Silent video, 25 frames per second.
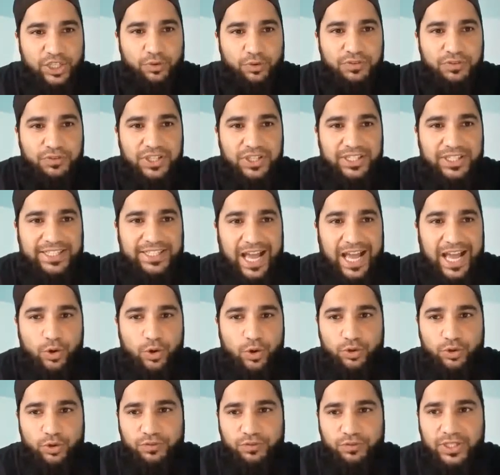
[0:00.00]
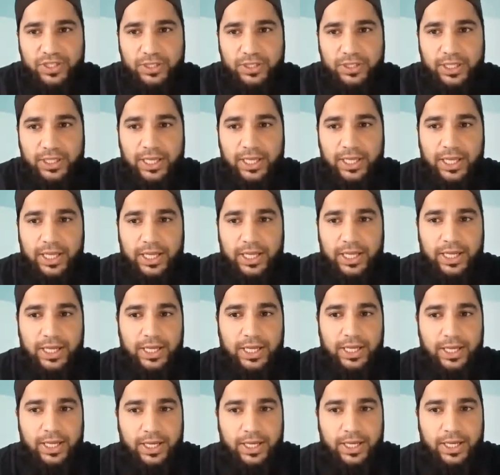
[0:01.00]
feel down, you feel
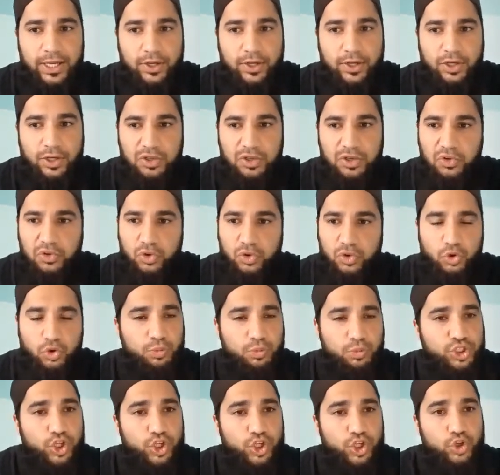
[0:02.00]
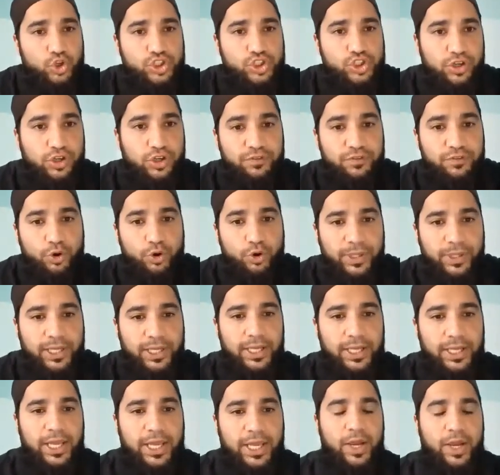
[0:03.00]
almost claustrophobic.
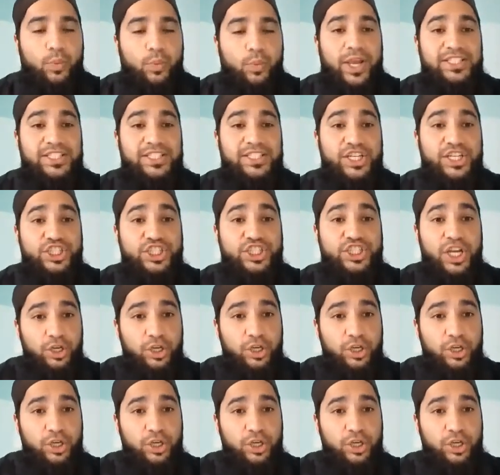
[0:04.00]
Whereas sharh